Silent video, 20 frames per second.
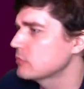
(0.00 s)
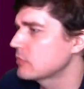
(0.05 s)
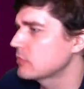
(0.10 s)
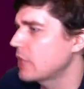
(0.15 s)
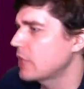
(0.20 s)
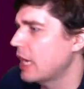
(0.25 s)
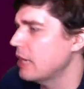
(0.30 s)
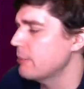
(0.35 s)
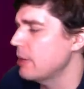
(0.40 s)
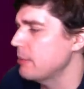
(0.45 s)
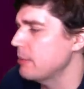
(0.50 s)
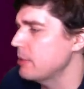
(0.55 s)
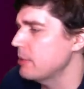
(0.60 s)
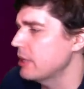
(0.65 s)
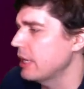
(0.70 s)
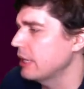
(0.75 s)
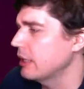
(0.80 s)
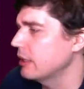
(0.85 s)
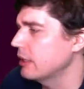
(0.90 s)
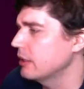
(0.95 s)
Kind of might be
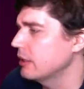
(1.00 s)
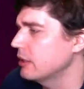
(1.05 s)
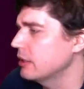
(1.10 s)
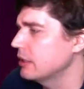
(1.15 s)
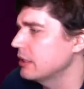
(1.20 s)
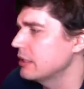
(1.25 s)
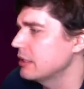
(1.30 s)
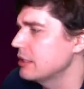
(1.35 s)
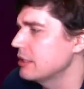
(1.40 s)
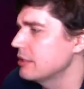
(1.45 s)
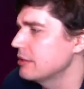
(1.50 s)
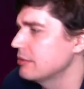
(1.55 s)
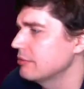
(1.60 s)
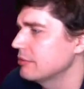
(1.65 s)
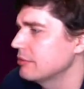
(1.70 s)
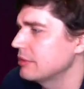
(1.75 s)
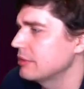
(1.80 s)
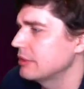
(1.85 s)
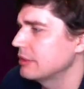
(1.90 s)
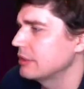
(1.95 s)
like a,
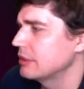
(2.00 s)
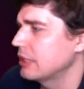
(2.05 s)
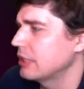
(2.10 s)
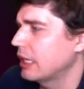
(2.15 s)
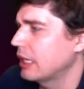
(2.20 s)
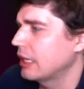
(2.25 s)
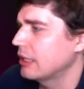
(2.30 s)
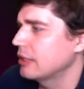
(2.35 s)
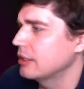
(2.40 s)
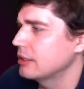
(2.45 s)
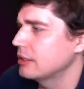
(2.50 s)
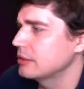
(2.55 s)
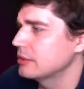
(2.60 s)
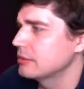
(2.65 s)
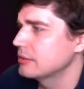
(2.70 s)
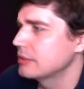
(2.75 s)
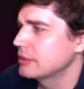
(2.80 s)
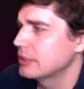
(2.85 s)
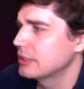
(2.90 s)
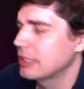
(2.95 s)
a I don't know.
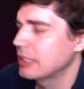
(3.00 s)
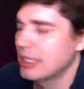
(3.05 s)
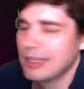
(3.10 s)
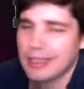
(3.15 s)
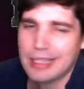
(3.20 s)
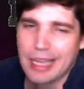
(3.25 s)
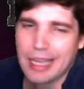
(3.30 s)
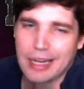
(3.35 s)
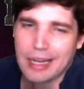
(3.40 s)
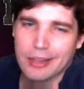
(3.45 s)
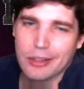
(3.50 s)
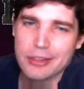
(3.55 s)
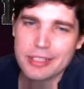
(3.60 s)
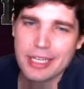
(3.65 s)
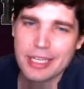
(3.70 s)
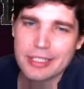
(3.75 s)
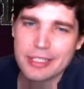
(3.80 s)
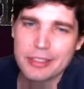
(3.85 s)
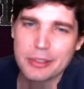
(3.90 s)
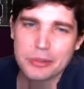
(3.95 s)
It kind of looks
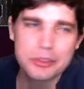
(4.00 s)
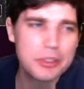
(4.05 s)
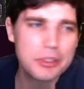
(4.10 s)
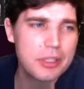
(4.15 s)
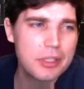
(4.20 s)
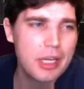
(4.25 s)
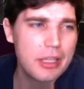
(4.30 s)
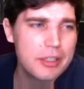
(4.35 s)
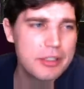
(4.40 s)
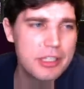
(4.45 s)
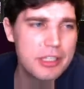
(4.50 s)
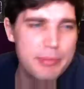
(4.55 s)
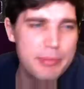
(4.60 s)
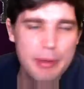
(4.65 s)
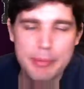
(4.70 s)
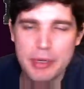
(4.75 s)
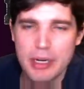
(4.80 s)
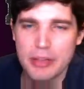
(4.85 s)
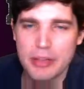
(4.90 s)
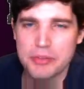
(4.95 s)
like Zero Chill colors. This
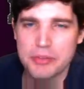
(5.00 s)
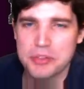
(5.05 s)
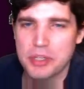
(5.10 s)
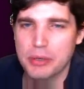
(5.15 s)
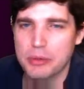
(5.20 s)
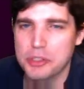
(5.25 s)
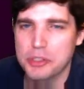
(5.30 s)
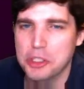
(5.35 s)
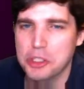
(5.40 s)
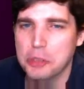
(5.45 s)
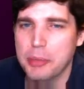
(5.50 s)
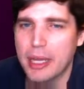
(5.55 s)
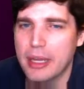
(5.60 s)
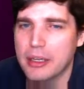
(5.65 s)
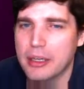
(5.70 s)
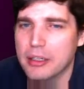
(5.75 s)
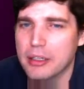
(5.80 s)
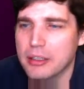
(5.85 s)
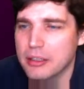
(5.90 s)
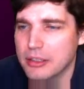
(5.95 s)
might be another Zero Chill
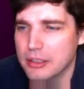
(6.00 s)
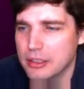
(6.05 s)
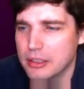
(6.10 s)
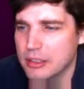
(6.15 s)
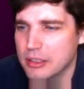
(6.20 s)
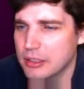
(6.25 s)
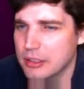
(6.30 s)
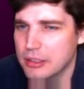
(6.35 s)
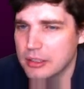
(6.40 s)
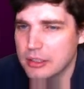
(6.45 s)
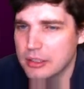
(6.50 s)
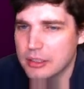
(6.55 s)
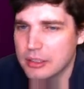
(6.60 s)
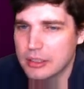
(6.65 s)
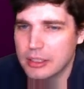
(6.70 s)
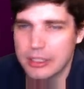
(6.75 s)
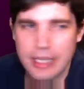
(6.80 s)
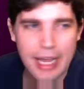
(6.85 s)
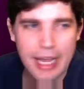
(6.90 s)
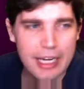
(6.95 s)
pack.
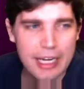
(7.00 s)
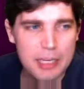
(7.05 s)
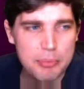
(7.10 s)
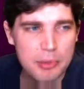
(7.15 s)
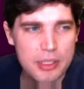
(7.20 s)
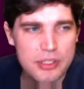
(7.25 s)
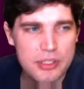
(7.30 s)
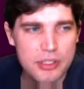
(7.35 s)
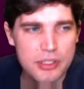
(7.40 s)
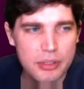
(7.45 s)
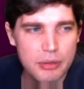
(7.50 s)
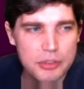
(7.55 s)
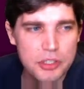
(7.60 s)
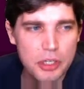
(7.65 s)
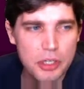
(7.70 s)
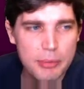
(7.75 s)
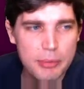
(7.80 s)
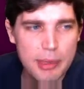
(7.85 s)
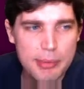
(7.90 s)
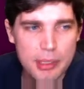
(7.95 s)
90 plus Zero
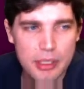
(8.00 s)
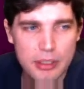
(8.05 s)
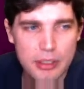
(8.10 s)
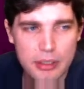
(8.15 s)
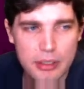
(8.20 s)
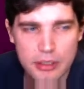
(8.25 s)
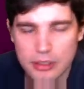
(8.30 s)
Chill, maybe.